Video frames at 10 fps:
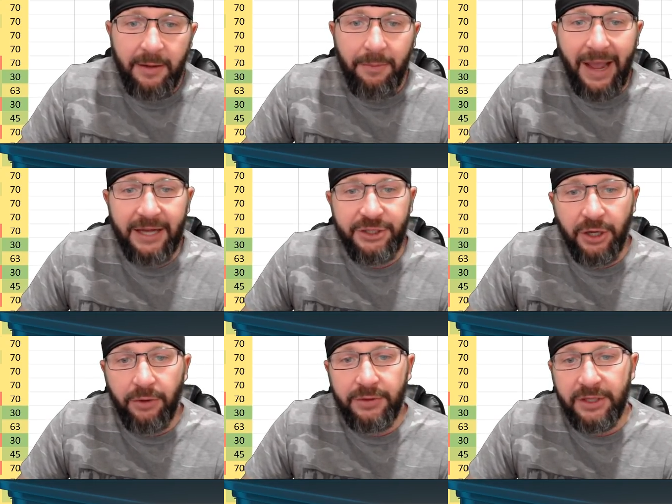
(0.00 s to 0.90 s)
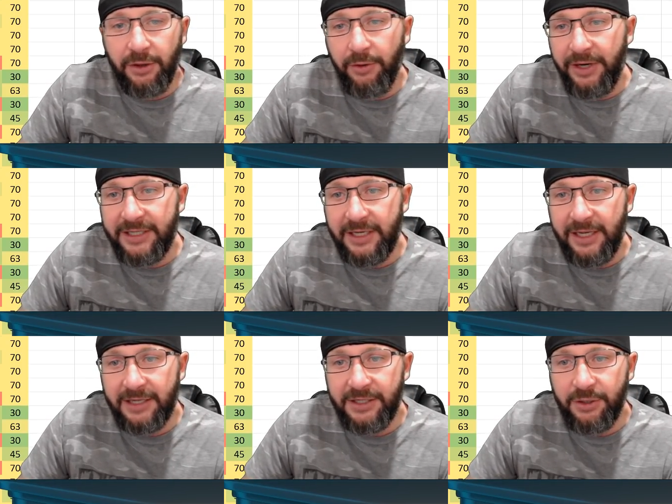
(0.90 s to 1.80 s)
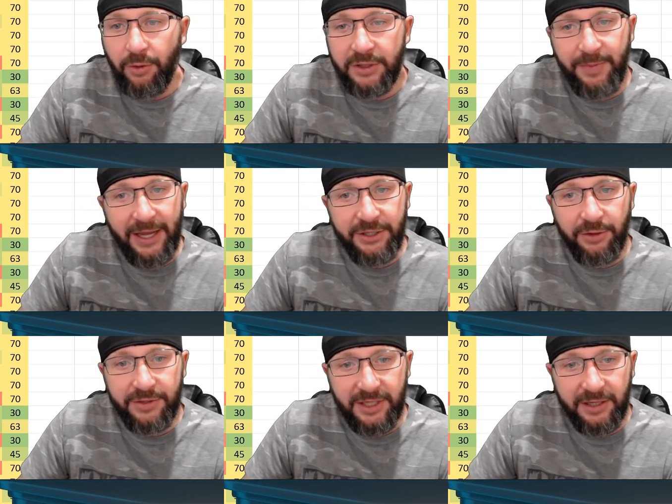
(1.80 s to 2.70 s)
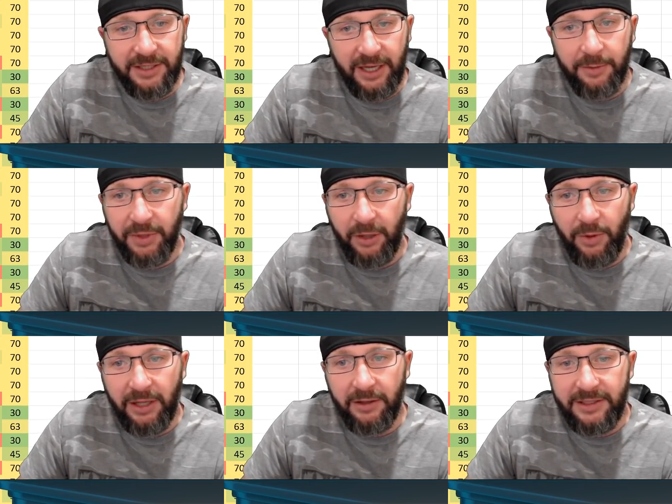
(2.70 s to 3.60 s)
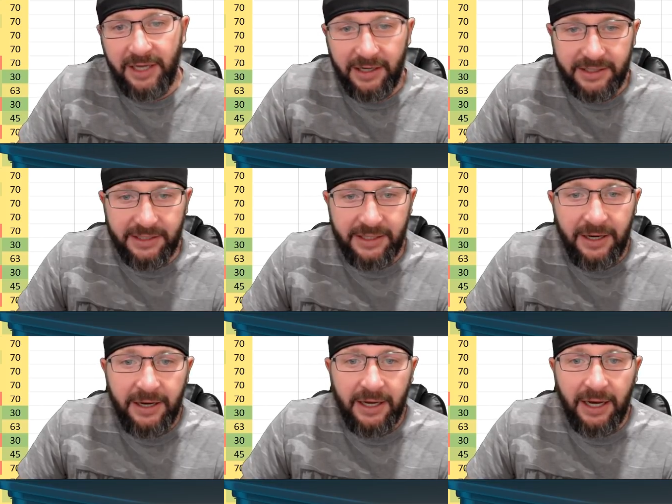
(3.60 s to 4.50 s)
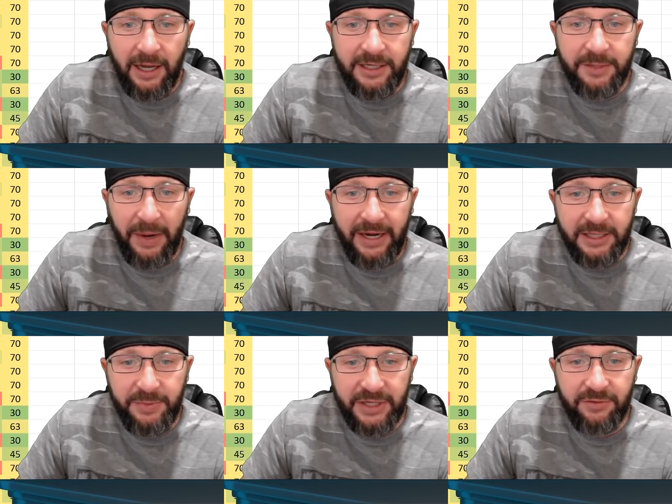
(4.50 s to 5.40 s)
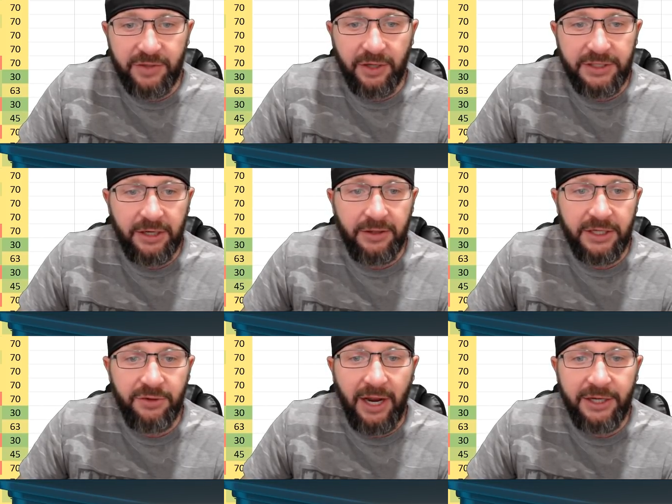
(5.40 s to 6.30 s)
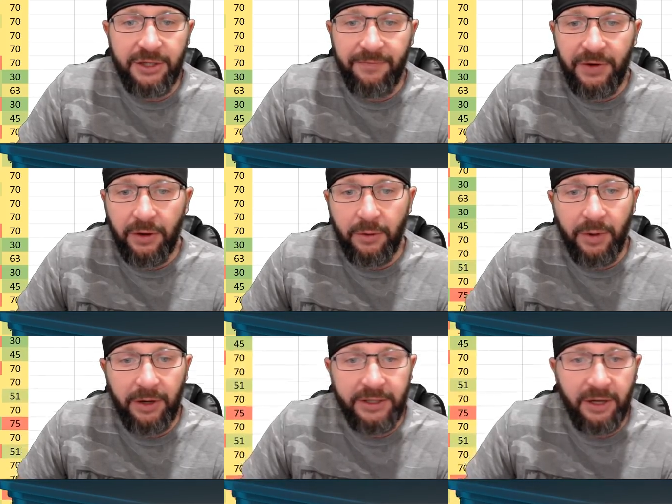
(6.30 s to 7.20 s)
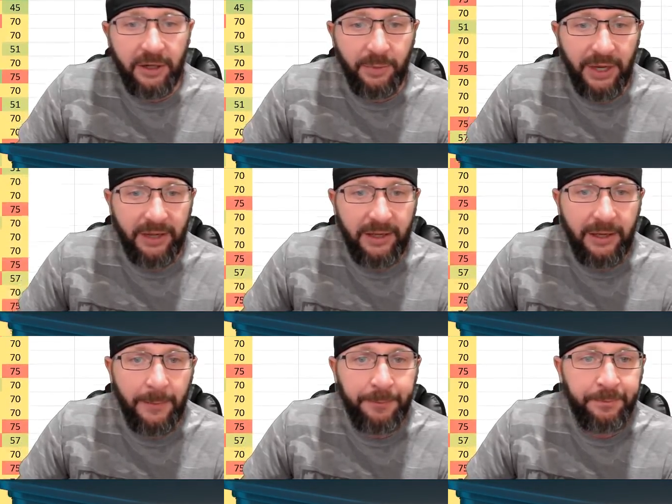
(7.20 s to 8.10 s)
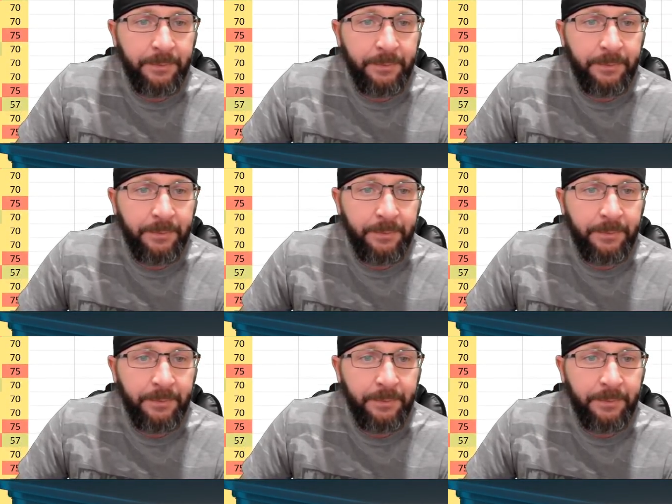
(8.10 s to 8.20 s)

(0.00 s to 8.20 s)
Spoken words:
Matt Jones, although it is a Texas course, Matt Jones does tend to play well in Texas, despite his mixed results here at this track. Jim Furyk, we already talked about him.